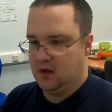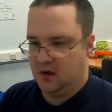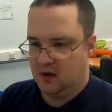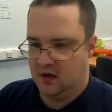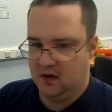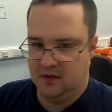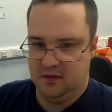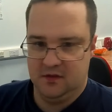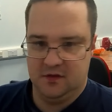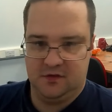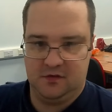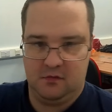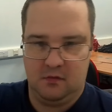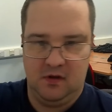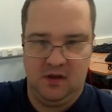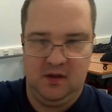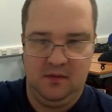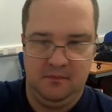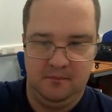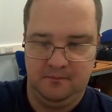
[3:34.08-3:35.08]
clean the
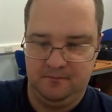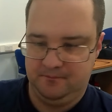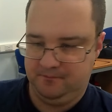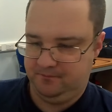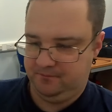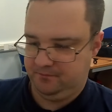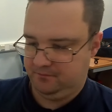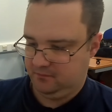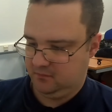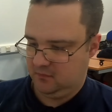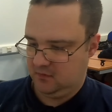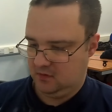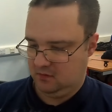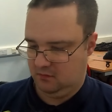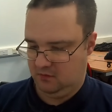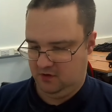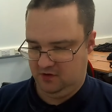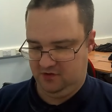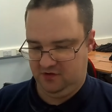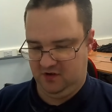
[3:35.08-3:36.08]
screen,
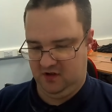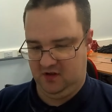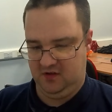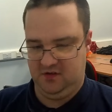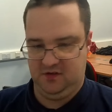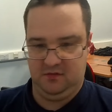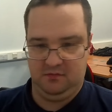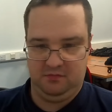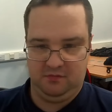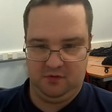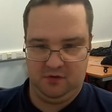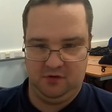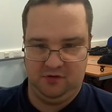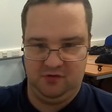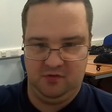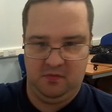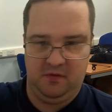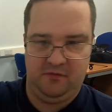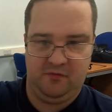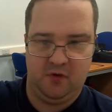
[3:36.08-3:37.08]
which is, good
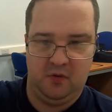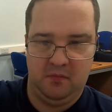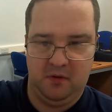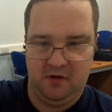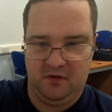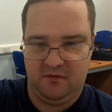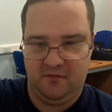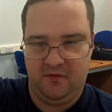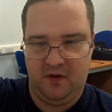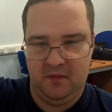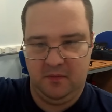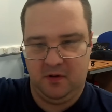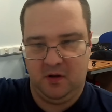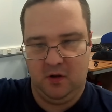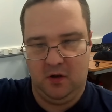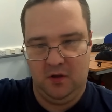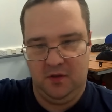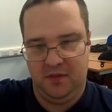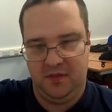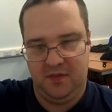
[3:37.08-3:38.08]
job I've got microfiber
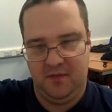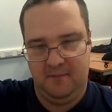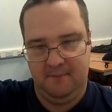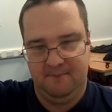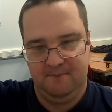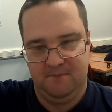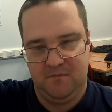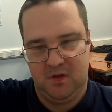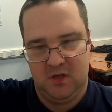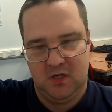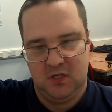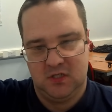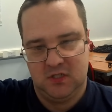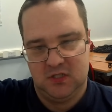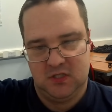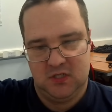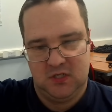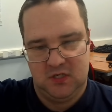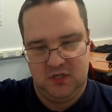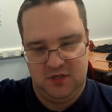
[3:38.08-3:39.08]
cloth.
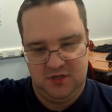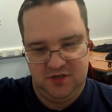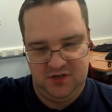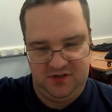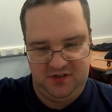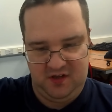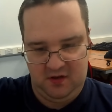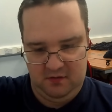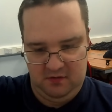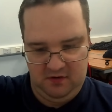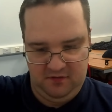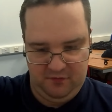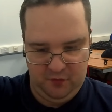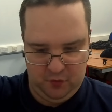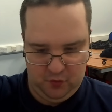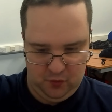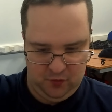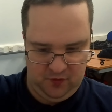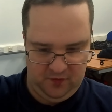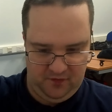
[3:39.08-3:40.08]
Just get rid of
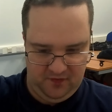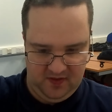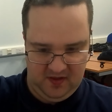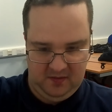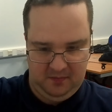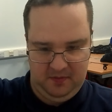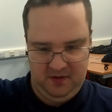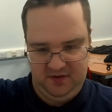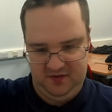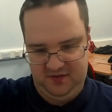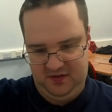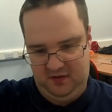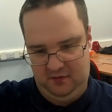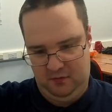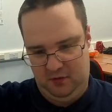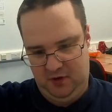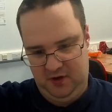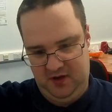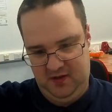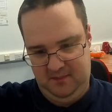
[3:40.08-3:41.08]
all the fingerprints that
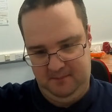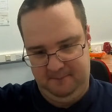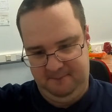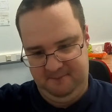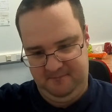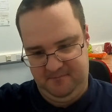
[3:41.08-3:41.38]
are on it